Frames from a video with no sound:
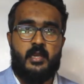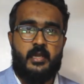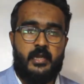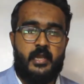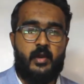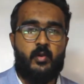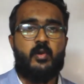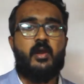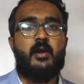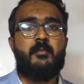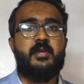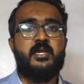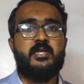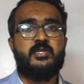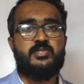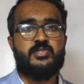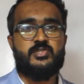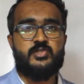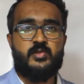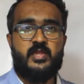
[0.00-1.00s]
Now
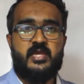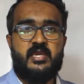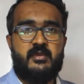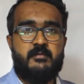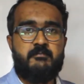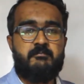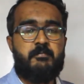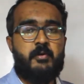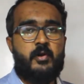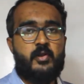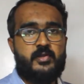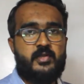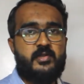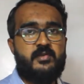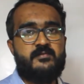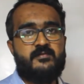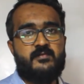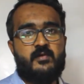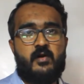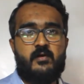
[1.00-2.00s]
coming to the
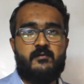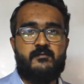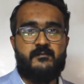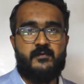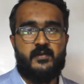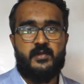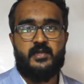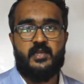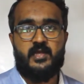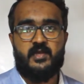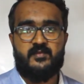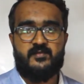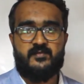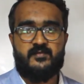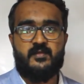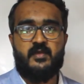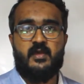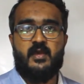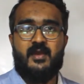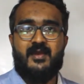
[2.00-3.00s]
importance of
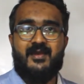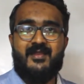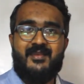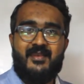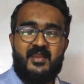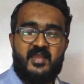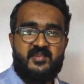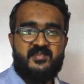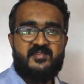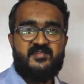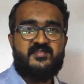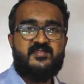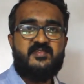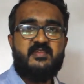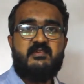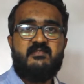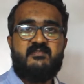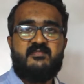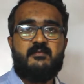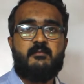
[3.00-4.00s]
phonetics, let's
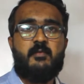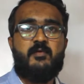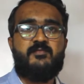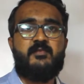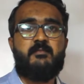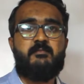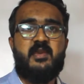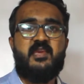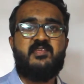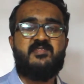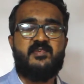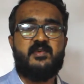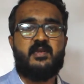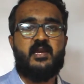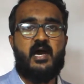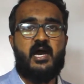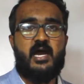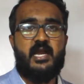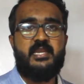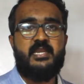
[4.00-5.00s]
see some of the
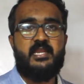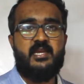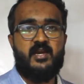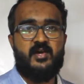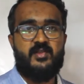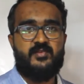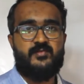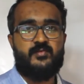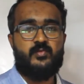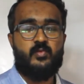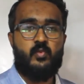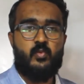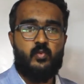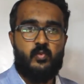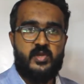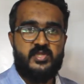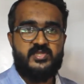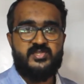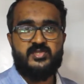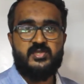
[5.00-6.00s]
basic ideas
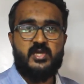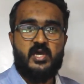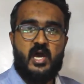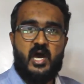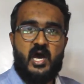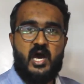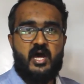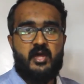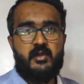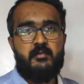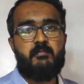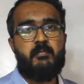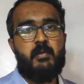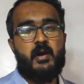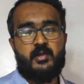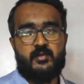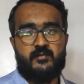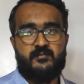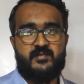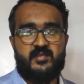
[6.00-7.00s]
which are
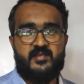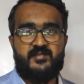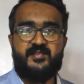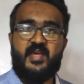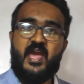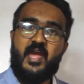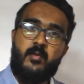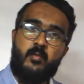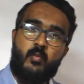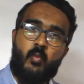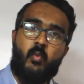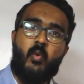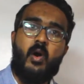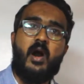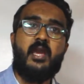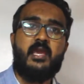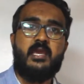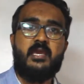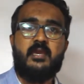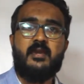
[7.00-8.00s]
part of this and
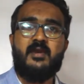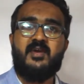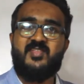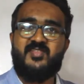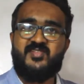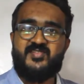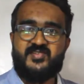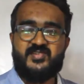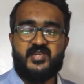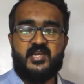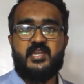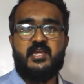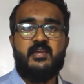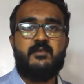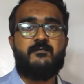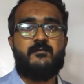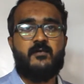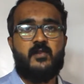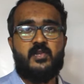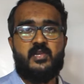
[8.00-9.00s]
why
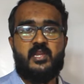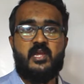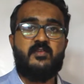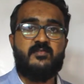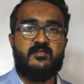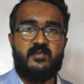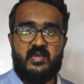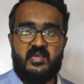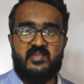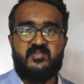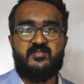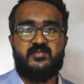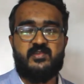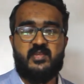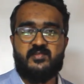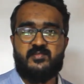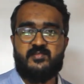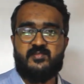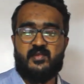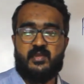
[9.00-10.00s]
studying phonetics is
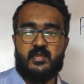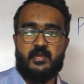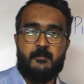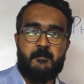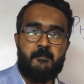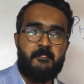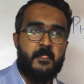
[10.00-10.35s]
necessary.